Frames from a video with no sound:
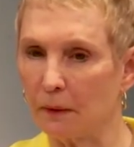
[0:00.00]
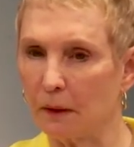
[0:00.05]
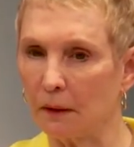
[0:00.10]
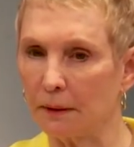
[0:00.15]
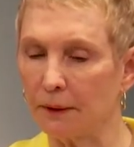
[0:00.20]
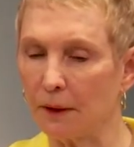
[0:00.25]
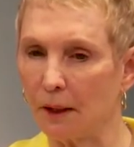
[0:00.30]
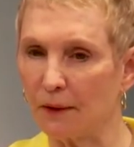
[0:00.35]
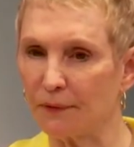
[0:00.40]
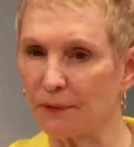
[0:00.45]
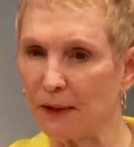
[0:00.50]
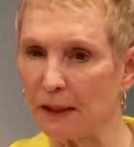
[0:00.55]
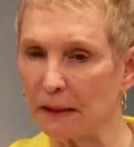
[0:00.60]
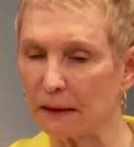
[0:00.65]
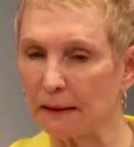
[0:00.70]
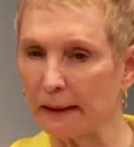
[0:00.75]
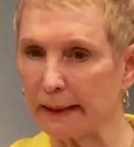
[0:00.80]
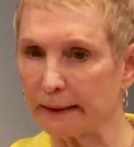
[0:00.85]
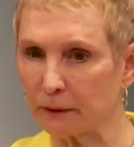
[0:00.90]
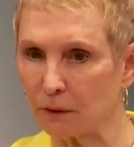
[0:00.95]
not
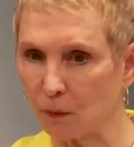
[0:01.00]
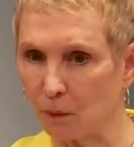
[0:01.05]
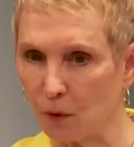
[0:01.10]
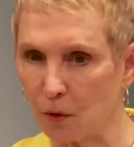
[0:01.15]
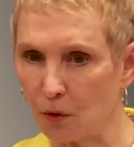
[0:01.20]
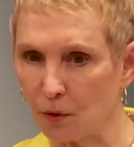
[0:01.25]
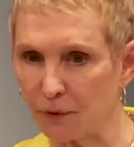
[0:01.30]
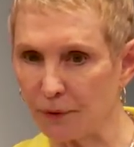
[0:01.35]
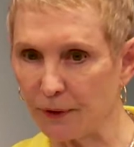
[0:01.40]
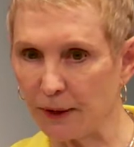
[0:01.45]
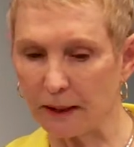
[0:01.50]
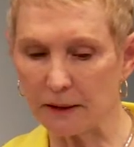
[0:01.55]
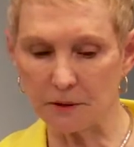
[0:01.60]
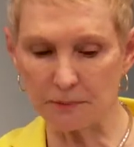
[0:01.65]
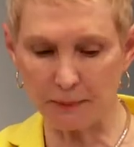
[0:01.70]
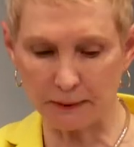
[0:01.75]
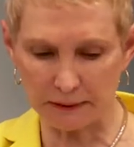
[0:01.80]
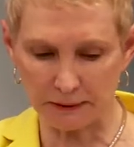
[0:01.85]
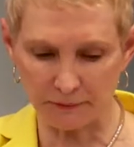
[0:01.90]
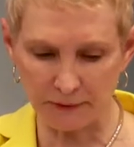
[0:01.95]
thinking like the world thinks,
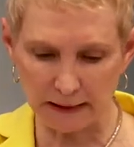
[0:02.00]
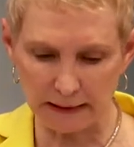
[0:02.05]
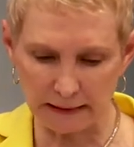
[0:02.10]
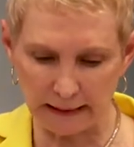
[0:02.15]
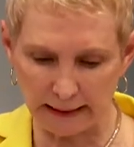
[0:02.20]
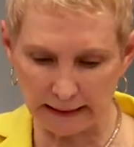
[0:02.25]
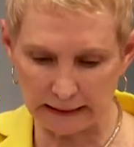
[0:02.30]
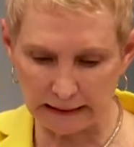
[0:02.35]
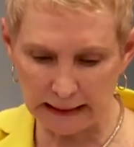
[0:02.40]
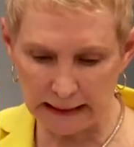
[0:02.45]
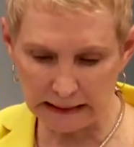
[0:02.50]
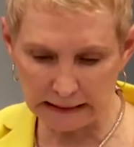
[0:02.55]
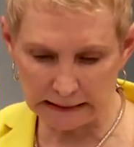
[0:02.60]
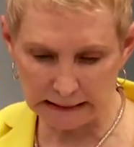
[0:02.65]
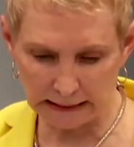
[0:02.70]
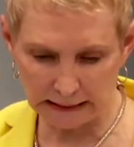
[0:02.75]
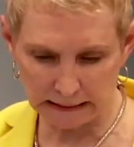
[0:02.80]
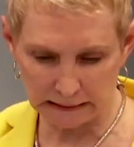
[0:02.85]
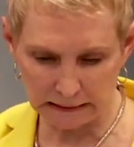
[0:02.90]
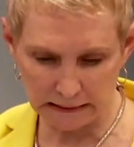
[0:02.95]
but to think like he
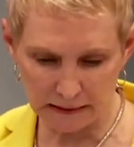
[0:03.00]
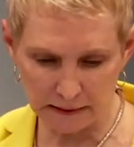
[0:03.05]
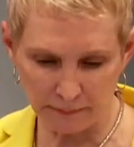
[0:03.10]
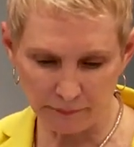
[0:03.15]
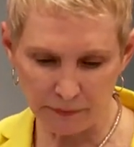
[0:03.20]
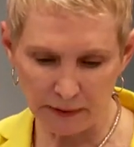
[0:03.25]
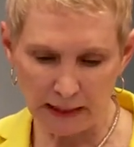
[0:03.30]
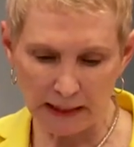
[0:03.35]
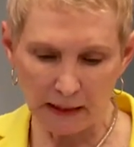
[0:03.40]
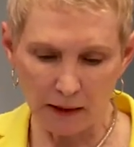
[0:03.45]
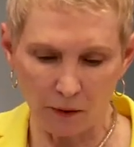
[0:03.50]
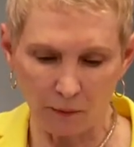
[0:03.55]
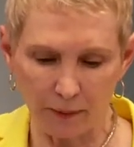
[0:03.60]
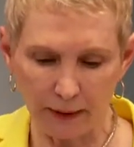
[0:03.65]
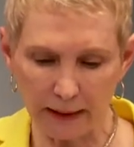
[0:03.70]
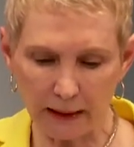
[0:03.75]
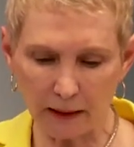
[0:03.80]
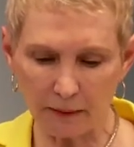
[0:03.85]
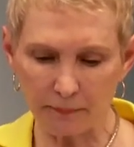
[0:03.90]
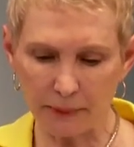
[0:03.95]
thinks.
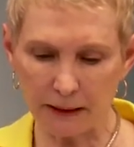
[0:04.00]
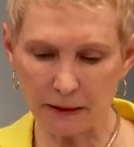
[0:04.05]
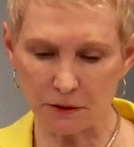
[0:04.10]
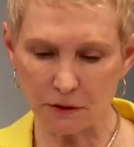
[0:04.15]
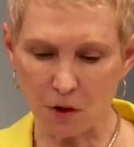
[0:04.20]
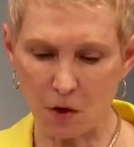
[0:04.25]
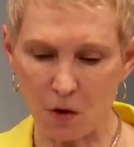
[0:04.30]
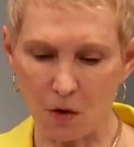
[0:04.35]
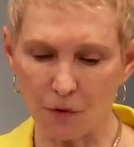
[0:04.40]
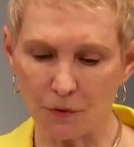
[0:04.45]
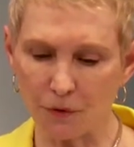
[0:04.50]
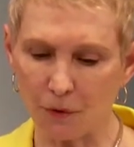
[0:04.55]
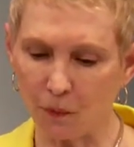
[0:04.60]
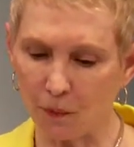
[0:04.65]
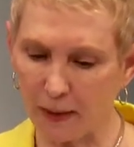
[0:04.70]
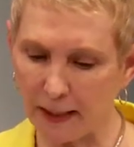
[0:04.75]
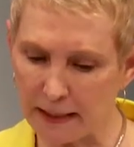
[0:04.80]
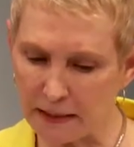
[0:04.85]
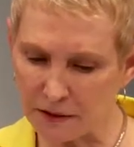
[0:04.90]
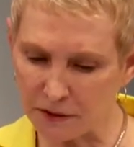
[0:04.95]
We have been taught the
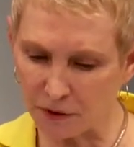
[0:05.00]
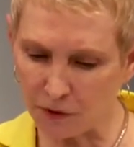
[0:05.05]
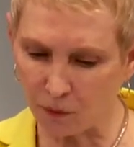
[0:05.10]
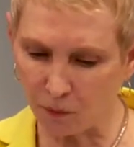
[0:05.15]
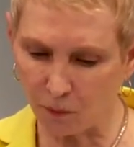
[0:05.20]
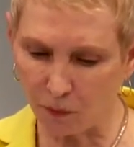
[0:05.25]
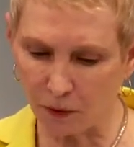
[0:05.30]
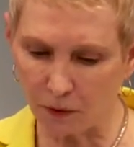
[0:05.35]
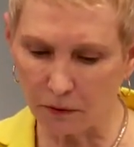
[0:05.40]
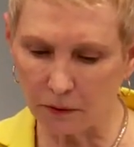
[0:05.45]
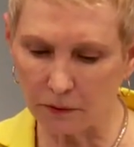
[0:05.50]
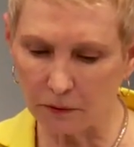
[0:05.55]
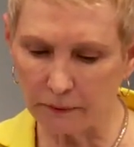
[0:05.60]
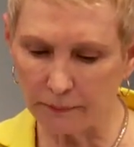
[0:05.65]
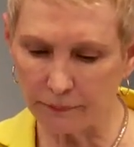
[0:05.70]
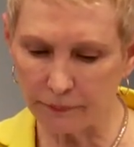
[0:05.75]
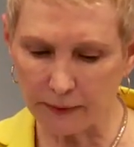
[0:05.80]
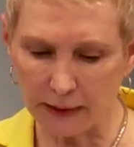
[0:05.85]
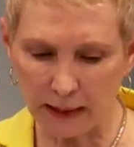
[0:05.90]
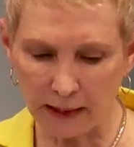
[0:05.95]
ways of the
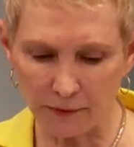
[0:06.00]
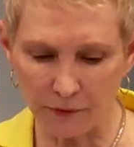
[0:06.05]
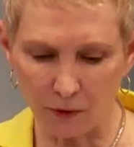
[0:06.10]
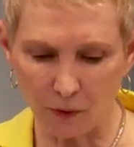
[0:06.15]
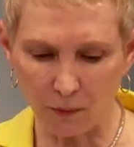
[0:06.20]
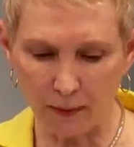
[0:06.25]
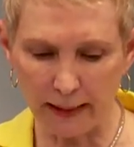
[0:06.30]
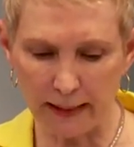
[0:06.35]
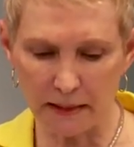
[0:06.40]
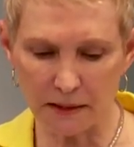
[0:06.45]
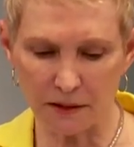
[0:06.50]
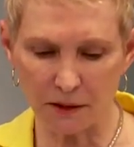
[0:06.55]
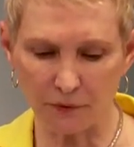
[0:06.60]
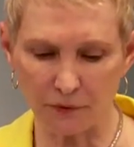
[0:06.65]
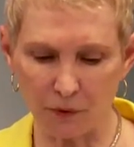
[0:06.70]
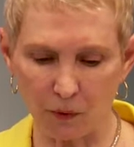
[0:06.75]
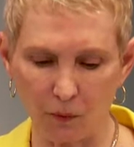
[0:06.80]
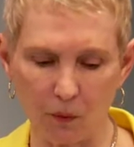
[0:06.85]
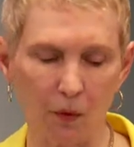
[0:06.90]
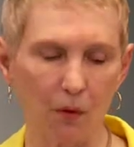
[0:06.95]
world, and the ways of
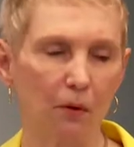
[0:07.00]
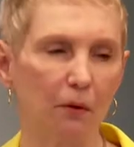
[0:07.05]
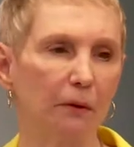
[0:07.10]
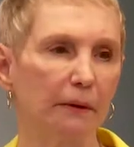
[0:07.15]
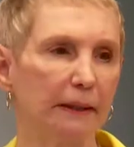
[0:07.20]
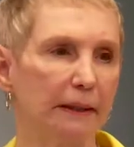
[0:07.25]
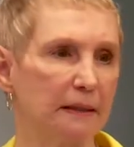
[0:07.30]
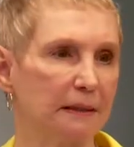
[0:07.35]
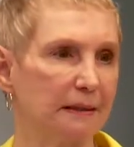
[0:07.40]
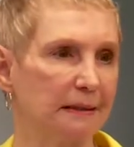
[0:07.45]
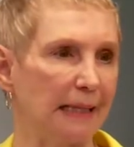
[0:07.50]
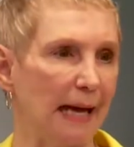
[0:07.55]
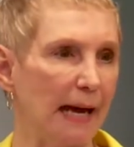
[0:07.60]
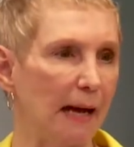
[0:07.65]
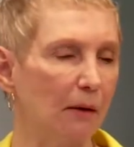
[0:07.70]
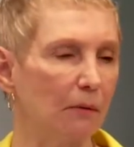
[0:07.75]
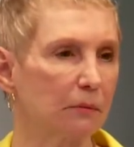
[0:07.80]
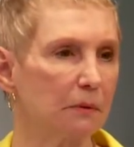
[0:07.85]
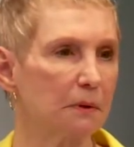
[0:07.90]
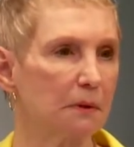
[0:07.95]
the world is
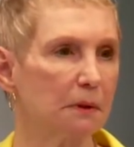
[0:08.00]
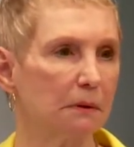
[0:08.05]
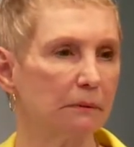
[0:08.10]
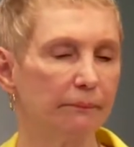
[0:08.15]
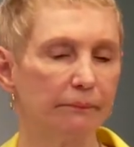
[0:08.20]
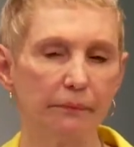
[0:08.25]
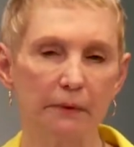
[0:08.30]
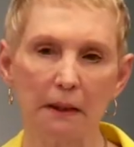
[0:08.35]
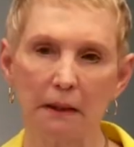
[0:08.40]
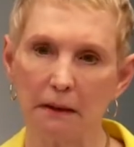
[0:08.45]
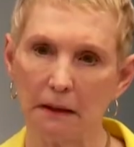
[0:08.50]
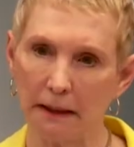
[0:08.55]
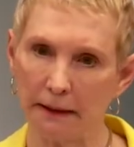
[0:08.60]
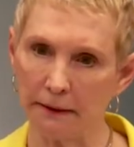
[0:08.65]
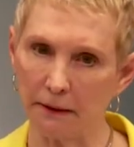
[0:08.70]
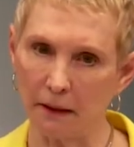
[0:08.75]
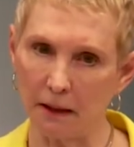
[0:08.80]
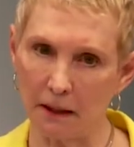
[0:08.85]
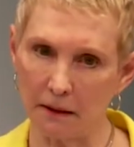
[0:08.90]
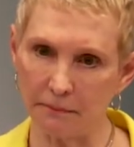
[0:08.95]
doubt
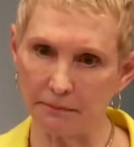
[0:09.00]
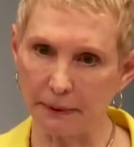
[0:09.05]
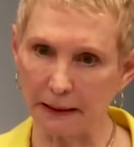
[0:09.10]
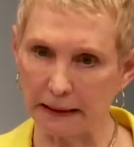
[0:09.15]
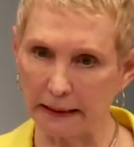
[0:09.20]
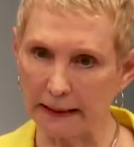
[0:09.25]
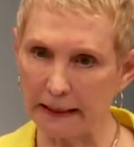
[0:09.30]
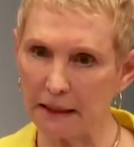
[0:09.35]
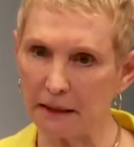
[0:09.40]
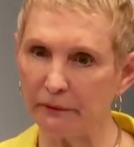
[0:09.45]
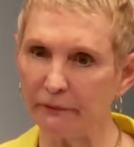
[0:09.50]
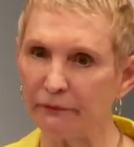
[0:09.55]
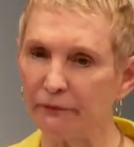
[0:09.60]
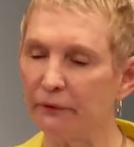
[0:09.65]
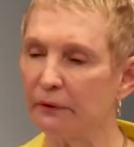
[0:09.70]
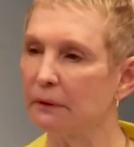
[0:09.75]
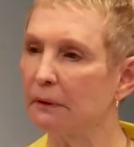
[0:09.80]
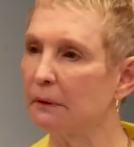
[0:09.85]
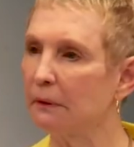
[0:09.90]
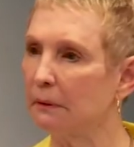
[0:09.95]
and unbelief
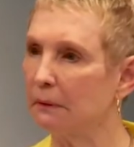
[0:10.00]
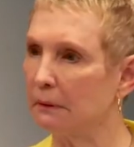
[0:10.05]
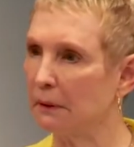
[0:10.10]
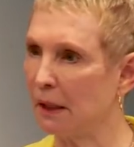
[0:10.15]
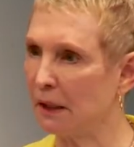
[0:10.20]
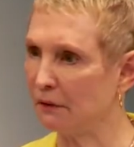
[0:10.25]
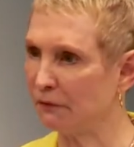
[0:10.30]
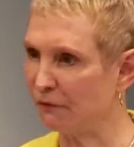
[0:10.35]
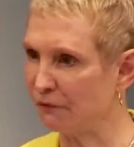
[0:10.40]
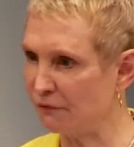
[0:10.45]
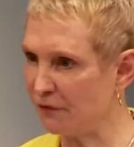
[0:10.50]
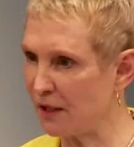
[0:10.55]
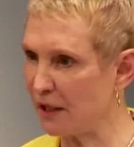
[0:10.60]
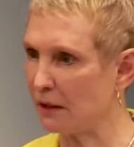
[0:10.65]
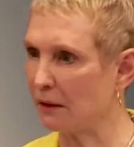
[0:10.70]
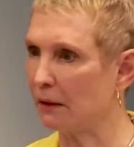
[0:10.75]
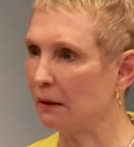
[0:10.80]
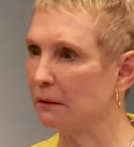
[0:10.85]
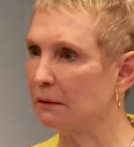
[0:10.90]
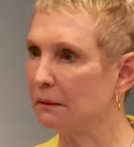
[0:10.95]
and
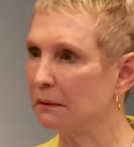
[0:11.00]
fear.